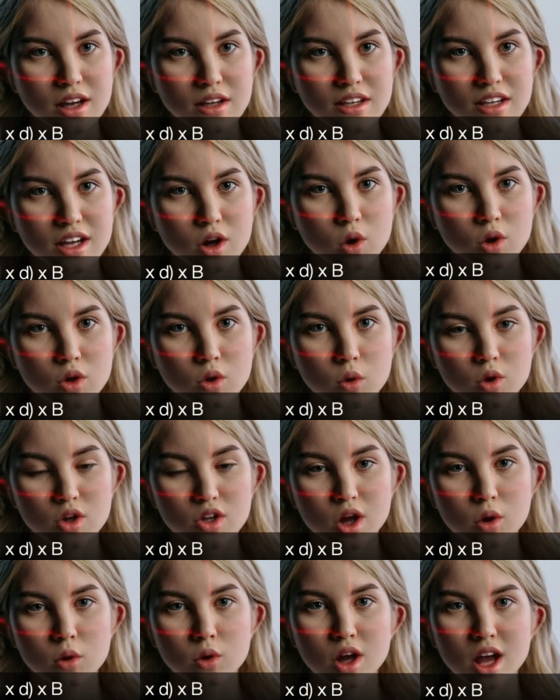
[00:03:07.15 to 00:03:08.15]
is equal to our
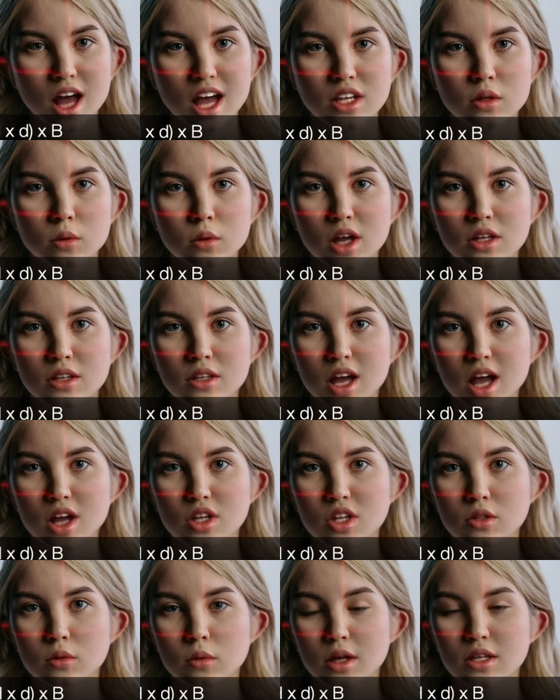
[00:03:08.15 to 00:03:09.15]
lowercase plus
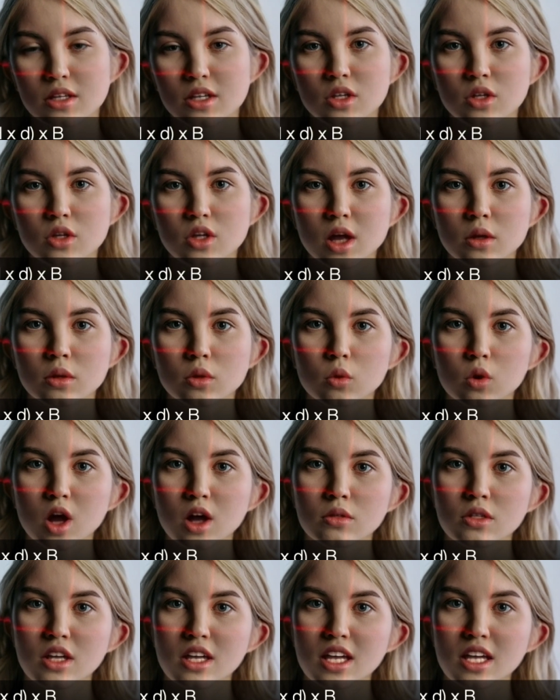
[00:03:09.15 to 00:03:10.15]
hash of message times
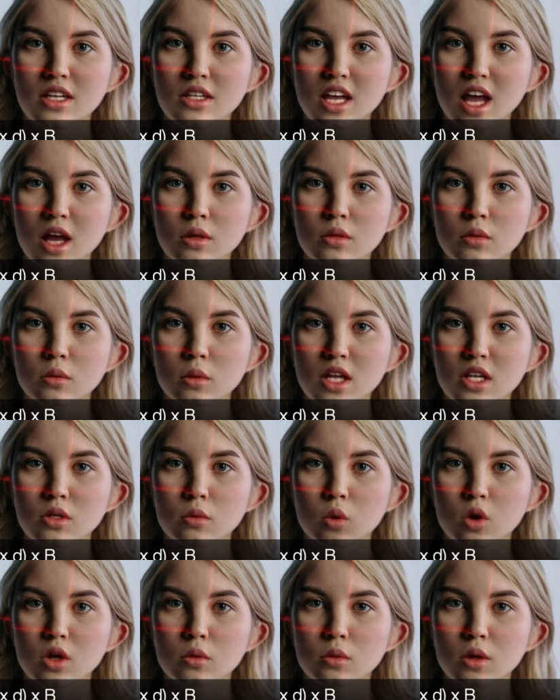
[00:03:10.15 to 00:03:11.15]
private key times base
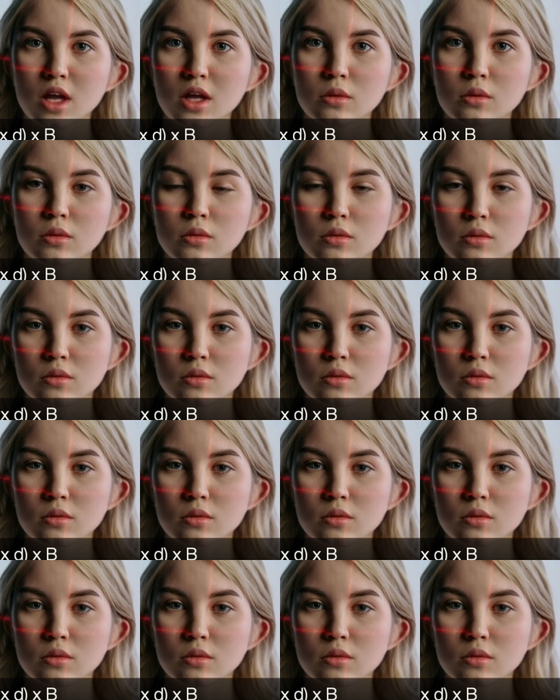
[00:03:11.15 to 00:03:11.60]
point B.